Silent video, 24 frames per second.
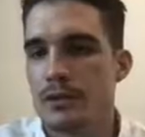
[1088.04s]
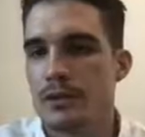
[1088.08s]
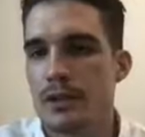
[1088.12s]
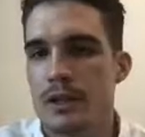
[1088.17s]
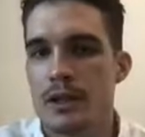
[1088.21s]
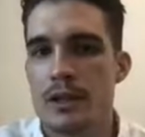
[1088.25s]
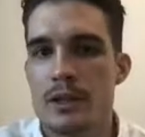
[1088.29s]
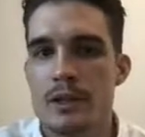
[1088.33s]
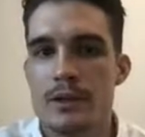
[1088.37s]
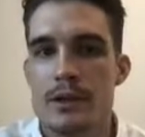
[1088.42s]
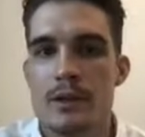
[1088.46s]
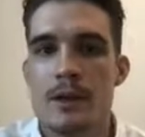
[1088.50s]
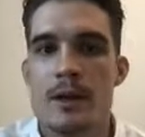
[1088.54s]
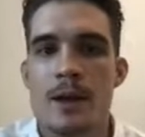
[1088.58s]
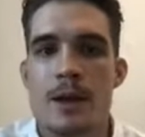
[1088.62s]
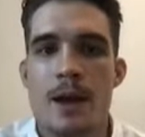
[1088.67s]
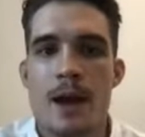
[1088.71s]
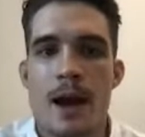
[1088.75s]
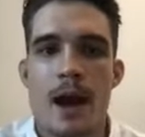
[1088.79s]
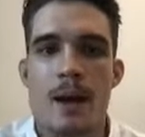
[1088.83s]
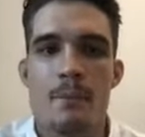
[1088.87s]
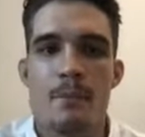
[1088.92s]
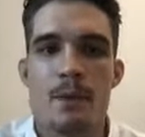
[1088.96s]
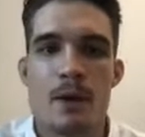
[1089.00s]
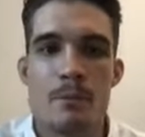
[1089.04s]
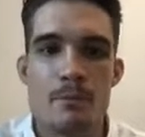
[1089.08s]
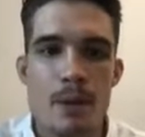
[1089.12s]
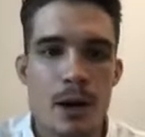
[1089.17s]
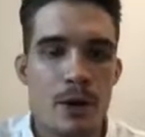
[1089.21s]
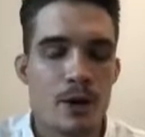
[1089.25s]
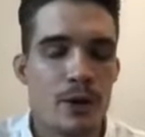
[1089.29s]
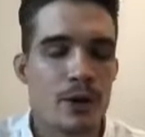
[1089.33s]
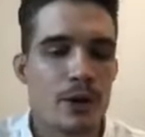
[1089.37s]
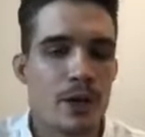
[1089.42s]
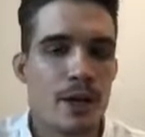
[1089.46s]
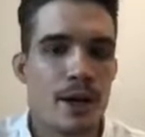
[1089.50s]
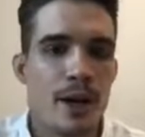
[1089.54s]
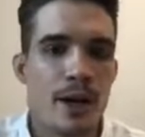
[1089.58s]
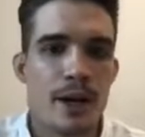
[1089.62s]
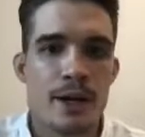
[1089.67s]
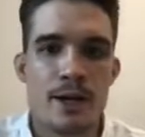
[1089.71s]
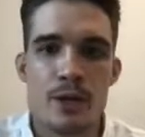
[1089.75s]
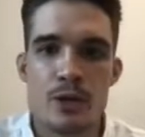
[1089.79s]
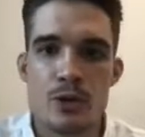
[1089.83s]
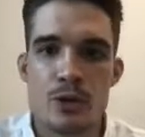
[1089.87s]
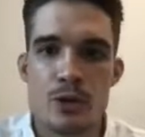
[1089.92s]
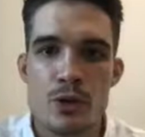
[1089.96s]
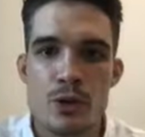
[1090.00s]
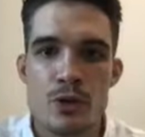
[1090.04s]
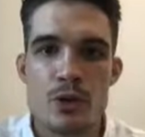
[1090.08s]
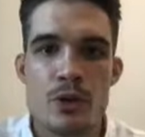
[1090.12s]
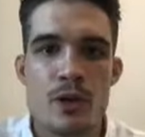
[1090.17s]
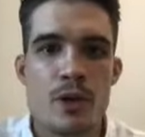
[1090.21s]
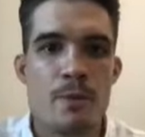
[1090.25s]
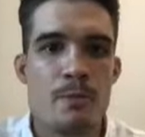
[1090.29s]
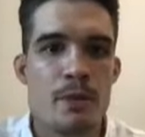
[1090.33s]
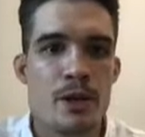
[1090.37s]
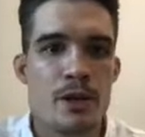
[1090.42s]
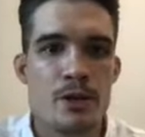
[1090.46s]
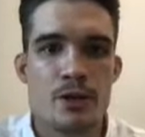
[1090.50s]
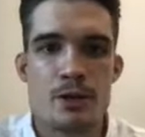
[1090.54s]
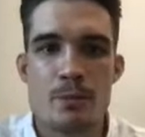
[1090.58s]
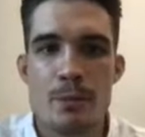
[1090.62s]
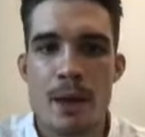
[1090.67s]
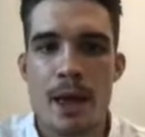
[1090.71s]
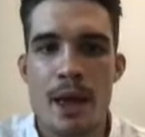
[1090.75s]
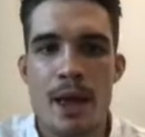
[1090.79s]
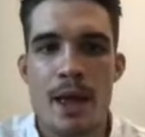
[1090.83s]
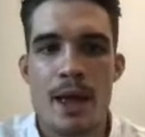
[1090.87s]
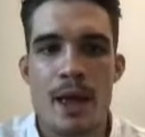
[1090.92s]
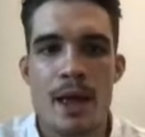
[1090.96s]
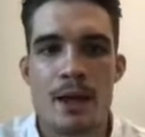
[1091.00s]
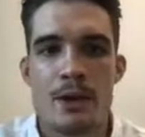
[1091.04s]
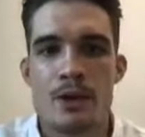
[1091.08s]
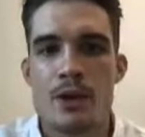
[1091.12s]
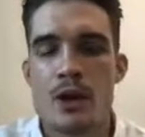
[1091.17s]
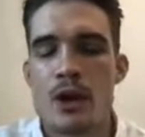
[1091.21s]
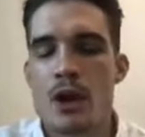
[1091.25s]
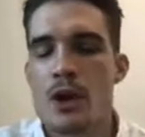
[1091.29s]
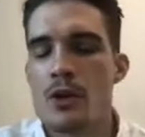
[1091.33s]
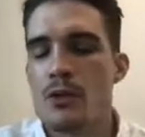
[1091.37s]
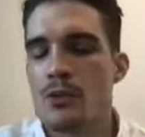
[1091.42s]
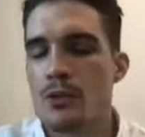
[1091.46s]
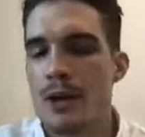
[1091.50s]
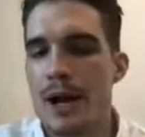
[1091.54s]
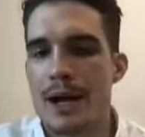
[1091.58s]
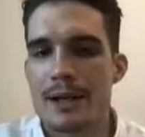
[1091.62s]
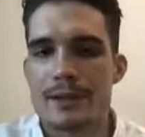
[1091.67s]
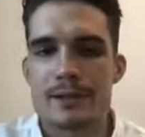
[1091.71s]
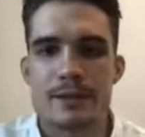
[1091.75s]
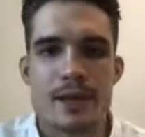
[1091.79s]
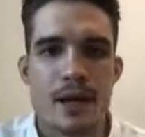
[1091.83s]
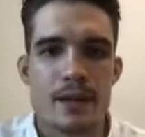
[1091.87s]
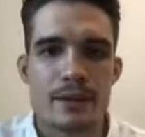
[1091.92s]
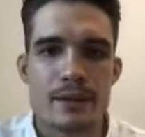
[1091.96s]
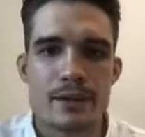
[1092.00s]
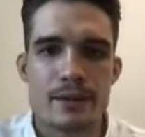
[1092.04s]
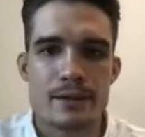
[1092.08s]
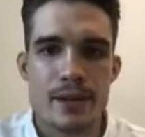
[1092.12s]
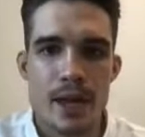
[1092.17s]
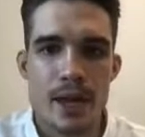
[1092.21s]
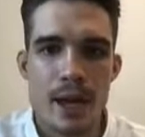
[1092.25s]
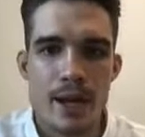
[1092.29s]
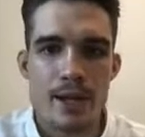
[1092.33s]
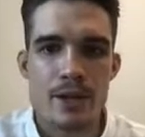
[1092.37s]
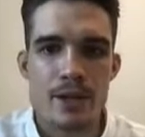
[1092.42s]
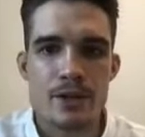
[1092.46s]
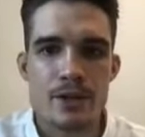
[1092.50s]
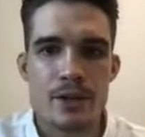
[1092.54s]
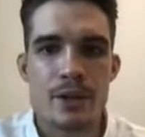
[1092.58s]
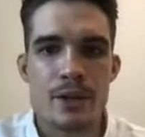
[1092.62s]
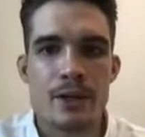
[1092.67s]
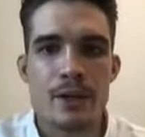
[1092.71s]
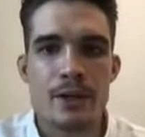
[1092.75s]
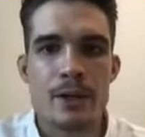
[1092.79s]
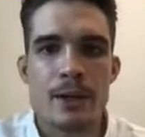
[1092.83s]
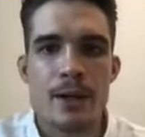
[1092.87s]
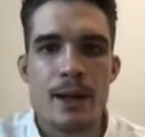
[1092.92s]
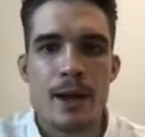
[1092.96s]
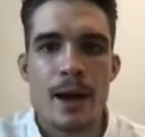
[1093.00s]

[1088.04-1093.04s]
in America, in Europe, in Japan, throughout Southeast Asia,